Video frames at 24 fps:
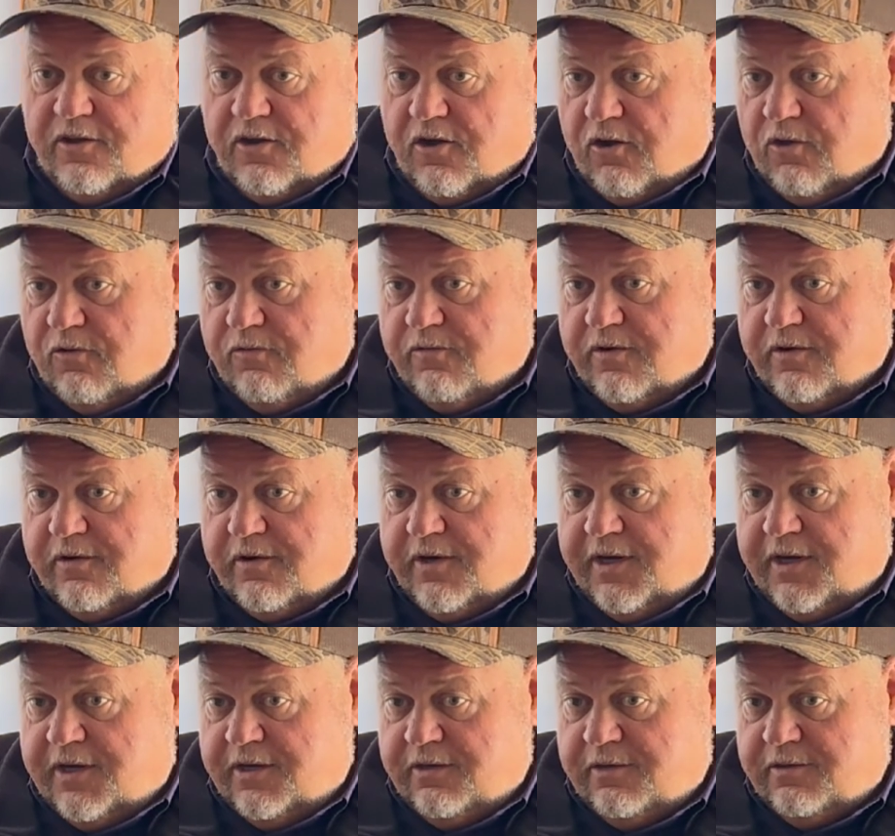over
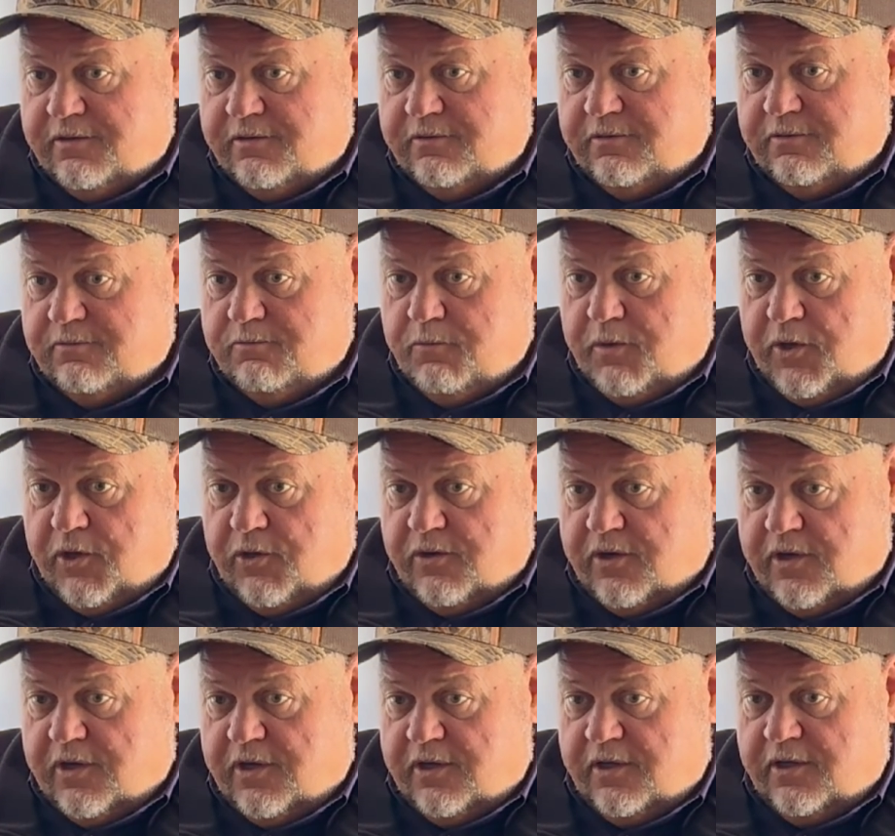in
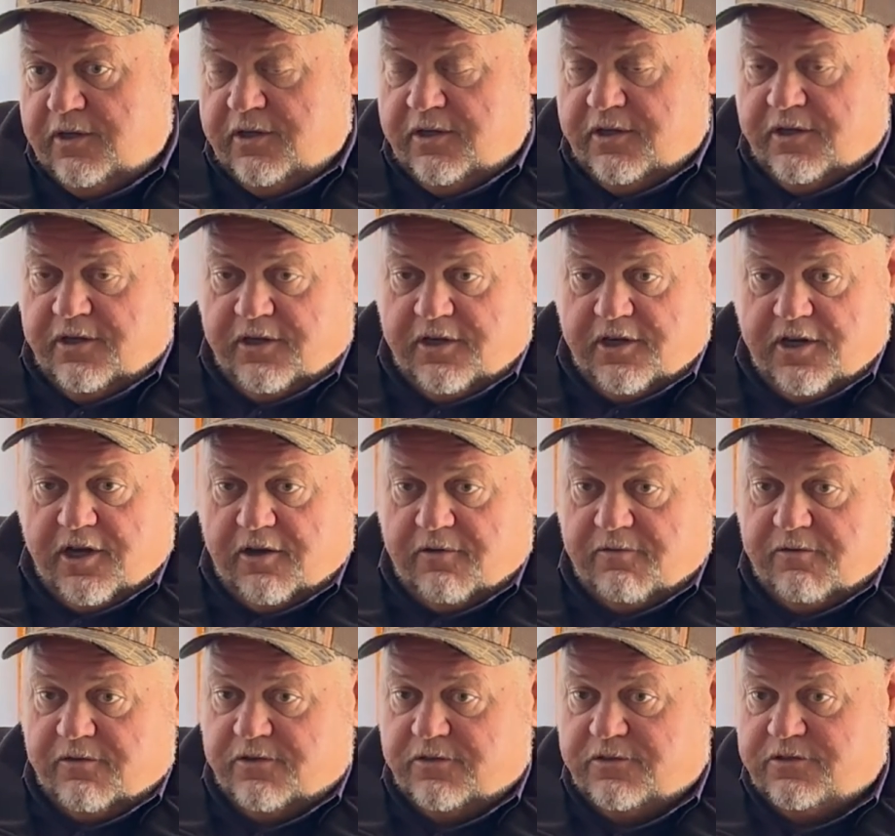Buna
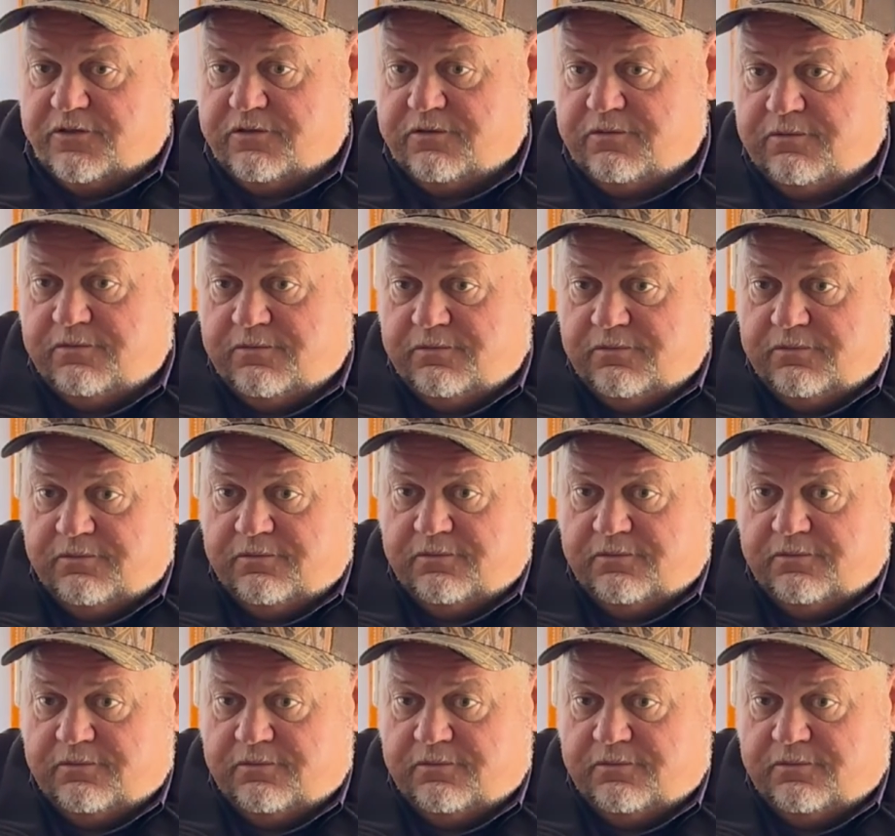covers